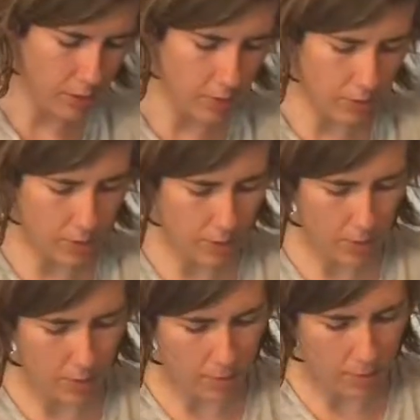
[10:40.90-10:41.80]
the
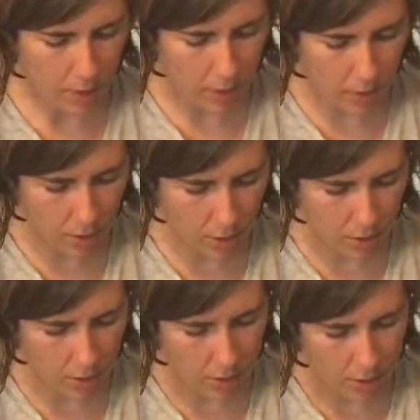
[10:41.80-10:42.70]
recipe bigger
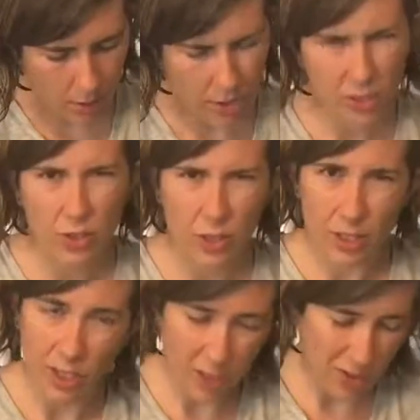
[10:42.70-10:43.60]
just so I
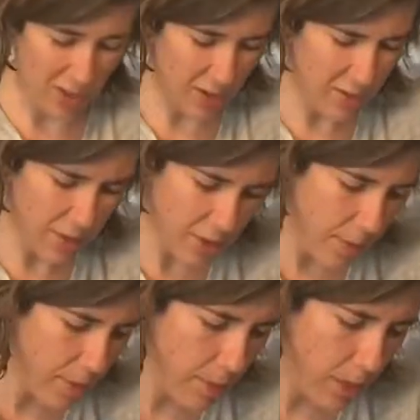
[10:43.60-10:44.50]
can get rid of all the
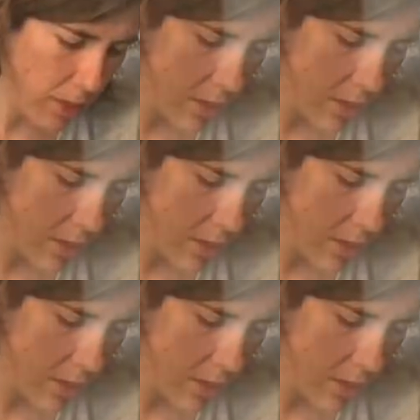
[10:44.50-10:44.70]
pumpkin.